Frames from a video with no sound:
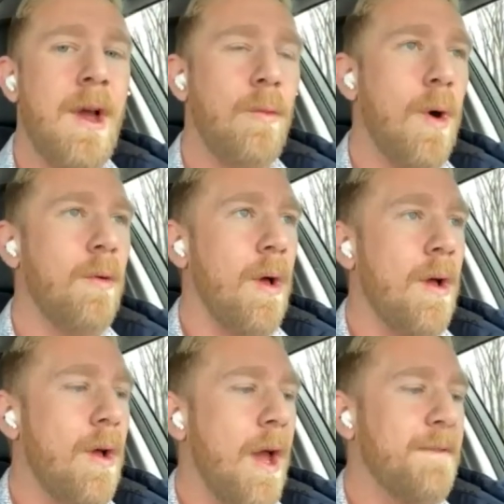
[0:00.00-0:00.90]
Well,
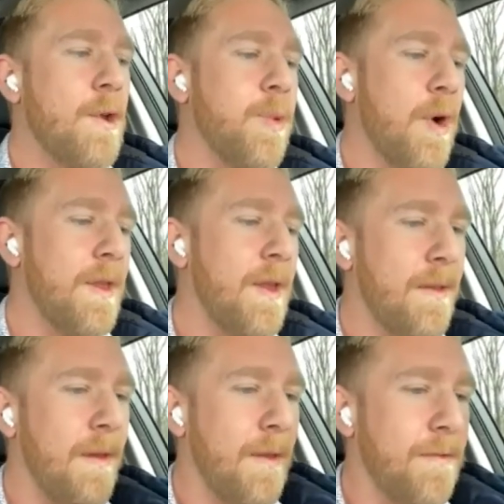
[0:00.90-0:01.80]
if you put
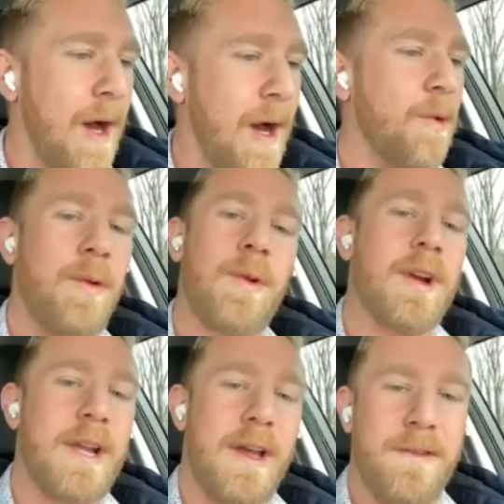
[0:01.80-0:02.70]
double the
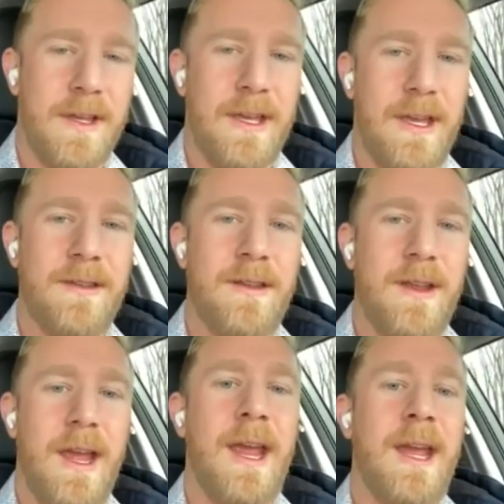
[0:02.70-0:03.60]
work ethic in
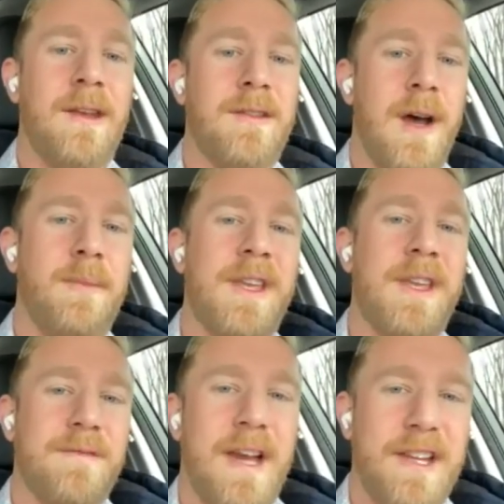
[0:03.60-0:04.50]
and double
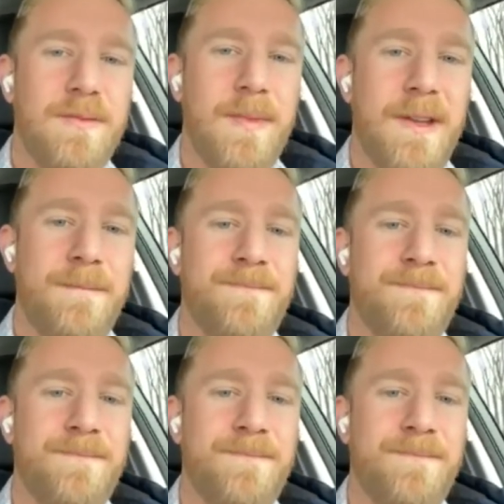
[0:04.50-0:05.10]
the investment,